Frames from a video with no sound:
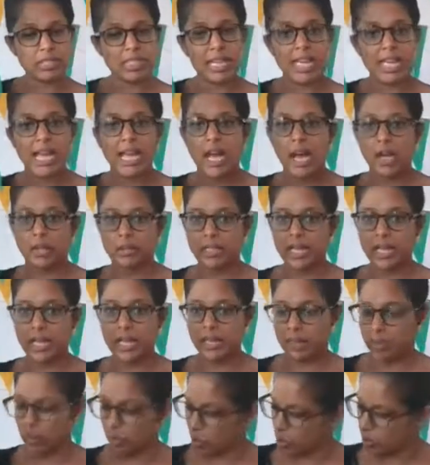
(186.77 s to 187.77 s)
Okay. Oh,
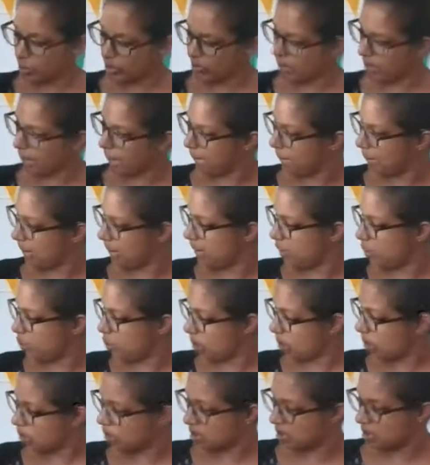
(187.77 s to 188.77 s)
it's a big word
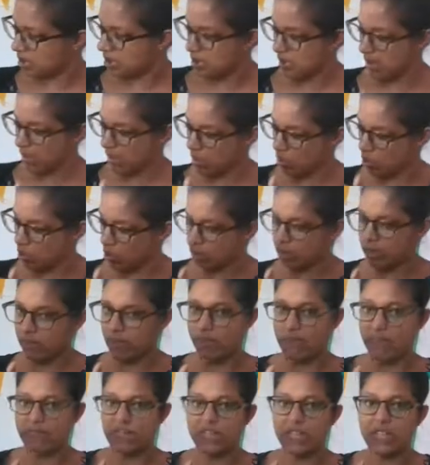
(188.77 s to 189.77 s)
today. It won't even
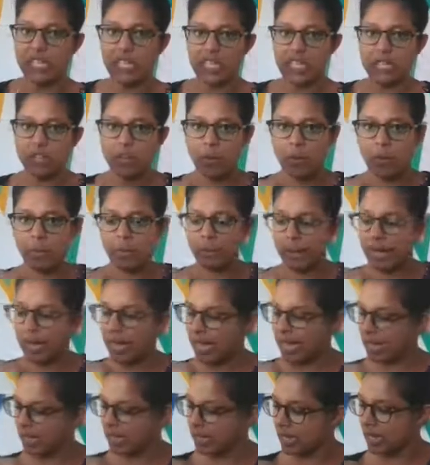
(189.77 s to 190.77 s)
fit in your bag.
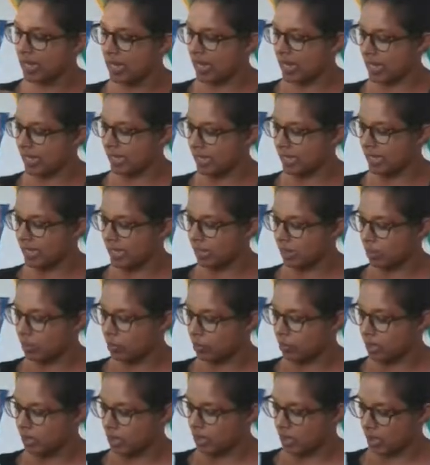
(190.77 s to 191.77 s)
Here we
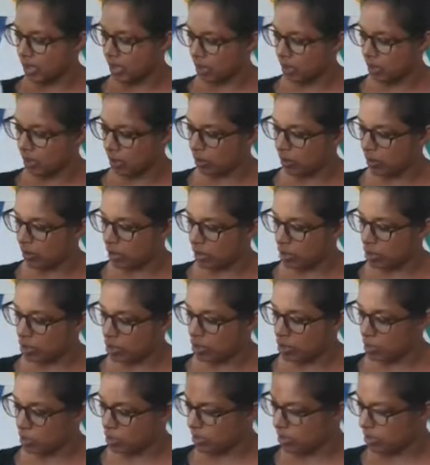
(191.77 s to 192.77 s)
go. Do you want
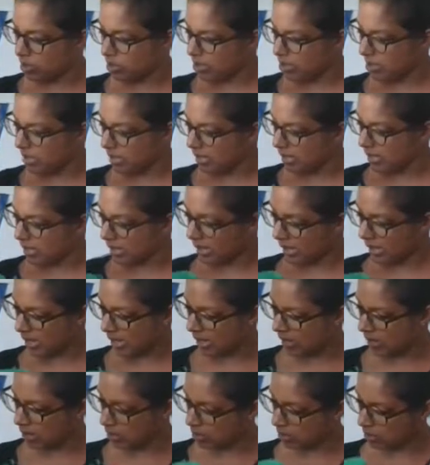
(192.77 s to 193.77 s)
to take it out?
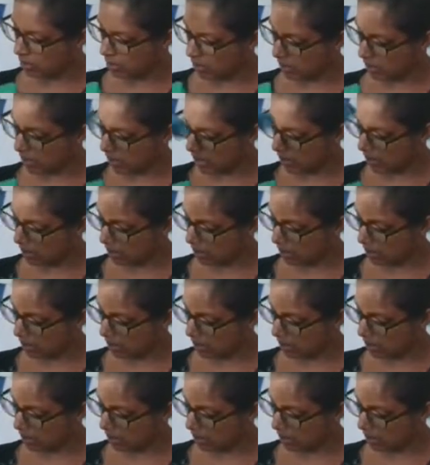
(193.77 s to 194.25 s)
Yep.